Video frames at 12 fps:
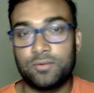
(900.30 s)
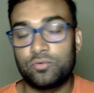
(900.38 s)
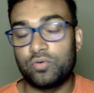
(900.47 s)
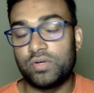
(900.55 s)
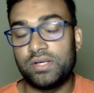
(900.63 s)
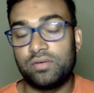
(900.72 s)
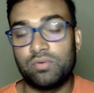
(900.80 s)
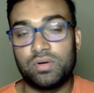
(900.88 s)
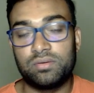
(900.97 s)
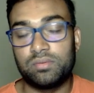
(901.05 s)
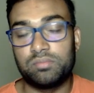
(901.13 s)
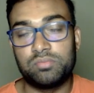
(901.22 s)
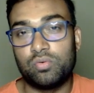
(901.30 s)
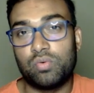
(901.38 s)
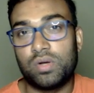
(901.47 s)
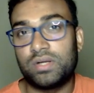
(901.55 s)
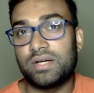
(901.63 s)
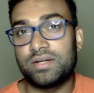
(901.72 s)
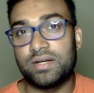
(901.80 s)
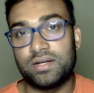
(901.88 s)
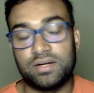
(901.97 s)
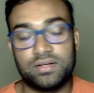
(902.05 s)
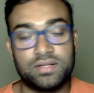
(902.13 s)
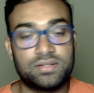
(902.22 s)
so anyone, no one can
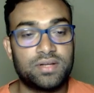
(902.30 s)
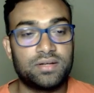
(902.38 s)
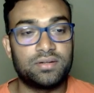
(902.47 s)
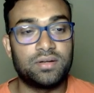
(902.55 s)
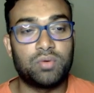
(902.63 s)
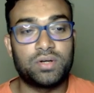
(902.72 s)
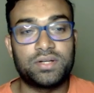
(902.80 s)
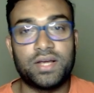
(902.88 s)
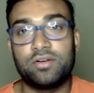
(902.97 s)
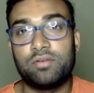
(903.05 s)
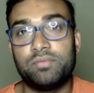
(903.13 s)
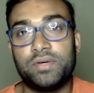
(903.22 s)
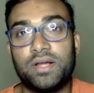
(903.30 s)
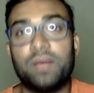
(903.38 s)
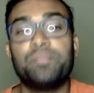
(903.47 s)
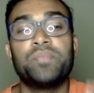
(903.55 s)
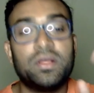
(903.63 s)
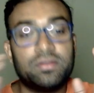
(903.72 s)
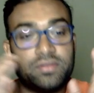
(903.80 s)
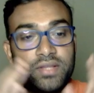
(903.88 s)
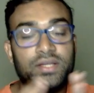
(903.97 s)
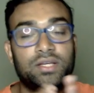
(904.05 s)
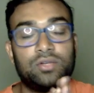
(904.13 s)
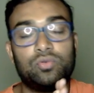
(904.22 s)
understand the what kind of data.
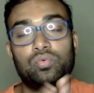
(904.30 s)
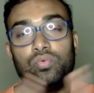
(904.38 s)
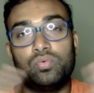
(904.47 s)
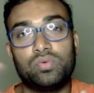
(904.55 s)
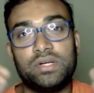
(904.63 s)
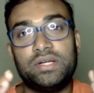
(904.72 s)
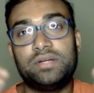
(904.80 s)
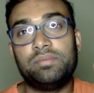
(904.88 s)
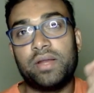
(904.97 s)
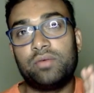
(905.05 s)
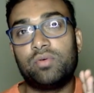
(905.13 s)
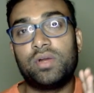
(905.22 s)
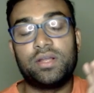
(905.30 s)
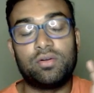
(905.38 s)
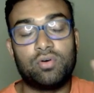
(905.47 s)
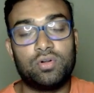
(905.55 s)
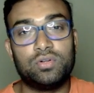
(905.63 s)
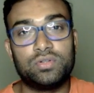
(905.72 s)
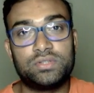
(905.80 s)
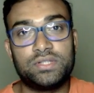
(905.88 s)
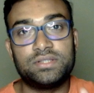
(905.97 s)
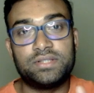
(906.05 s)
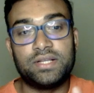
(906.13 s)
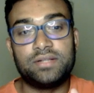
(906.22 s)
They need to read manually and all those
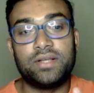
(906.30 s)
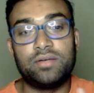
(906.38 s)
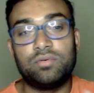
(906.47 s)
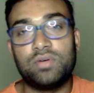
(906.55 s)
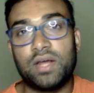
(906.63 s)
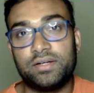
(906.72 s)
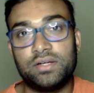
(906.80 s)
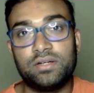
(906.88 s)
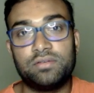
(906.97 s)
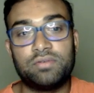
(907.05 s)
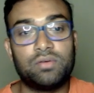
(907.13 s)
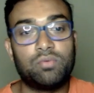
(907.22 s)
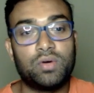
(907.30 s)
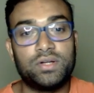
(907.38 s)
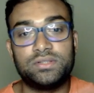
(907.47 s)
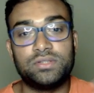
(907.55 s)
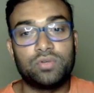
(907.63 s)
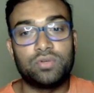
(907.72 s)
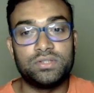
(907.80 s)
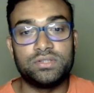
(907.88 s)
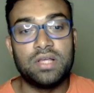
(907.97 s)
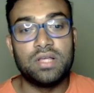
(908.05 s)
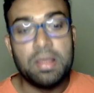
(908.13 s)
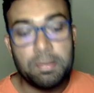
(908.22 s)
things, then they will identify what is this.
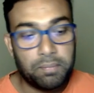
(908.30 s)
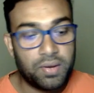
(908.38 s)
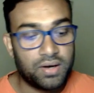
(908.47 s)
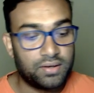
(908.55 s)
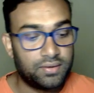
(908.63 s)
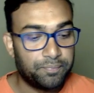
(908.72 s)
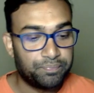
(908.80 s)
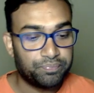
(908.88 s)
But